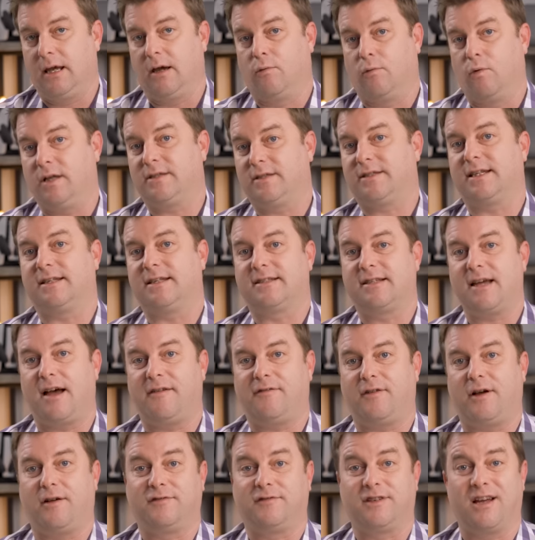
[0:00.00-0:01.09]
Once the
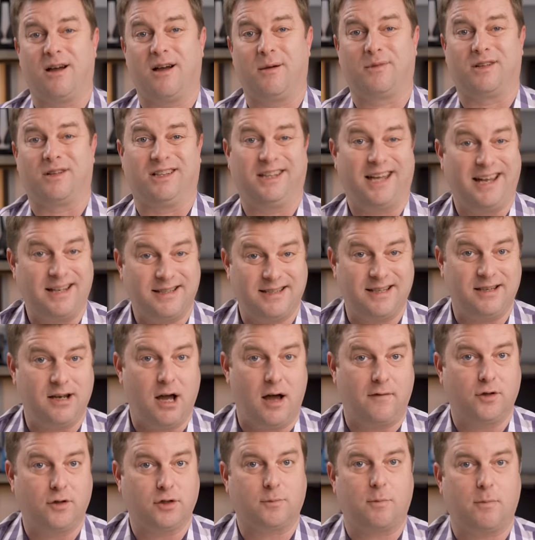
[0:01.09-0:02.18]
stuff of Tom Clancy
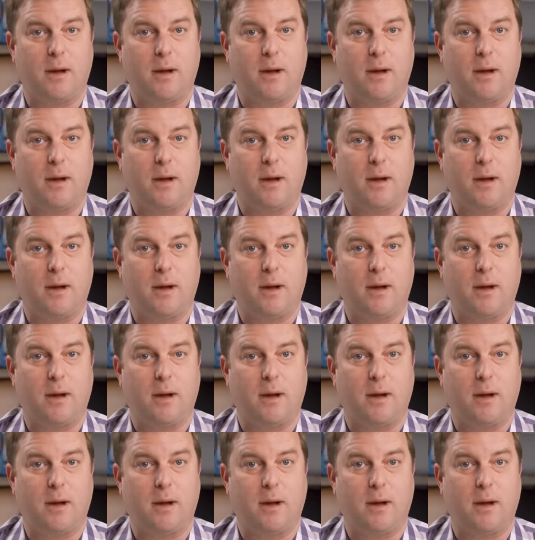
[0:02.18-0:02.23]
novels,